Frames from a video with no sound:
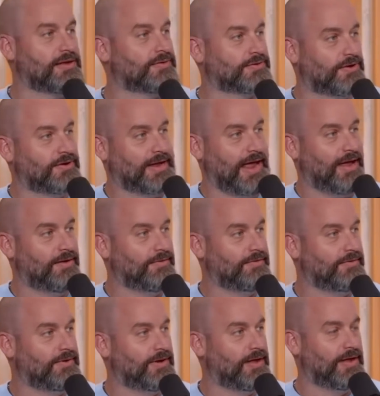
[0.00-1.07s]
Eagles are
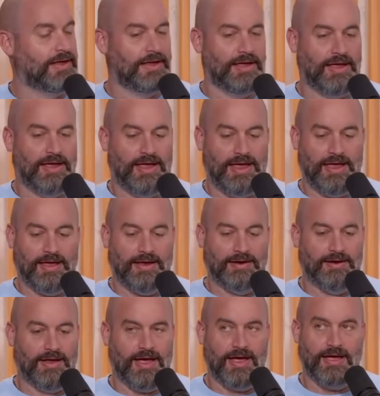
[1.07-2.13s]
down. Uh huh.
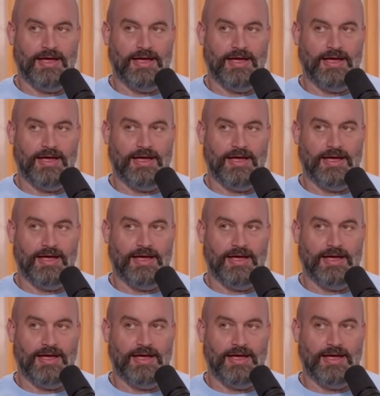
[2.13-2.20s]
And